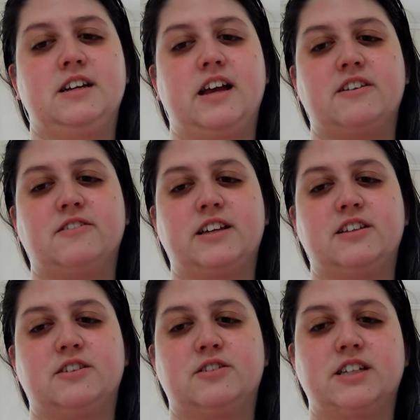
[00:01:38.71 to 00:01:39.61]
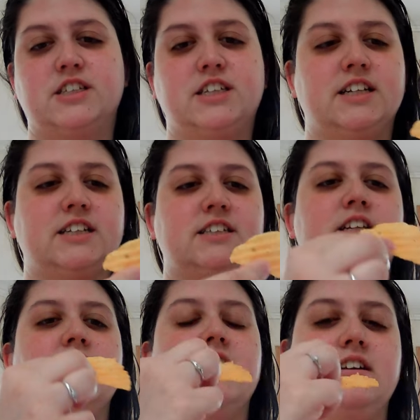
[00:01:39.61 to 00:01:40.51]
I don't like the crunchiness
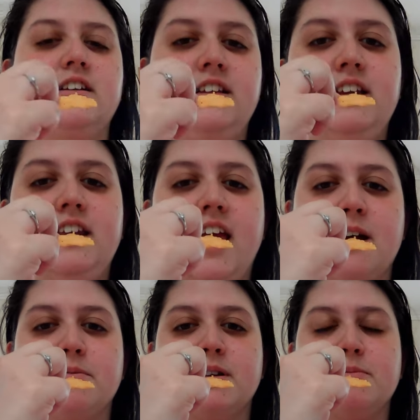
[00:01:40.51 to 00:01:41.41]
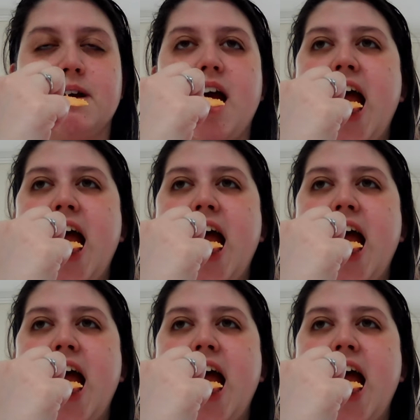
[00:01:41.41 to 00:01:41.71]
on camera, but